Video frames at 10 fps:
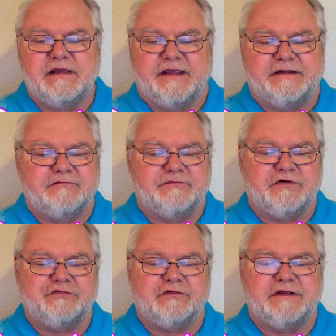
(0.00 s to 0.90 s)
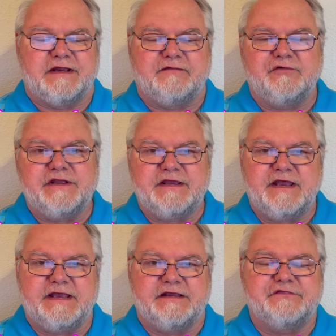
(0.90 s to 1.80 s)
And in virtually every
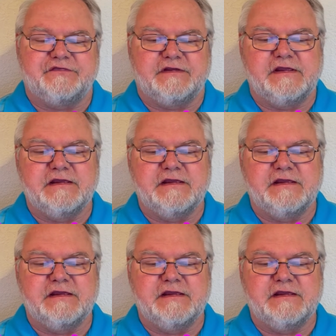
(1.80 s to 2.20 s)
case,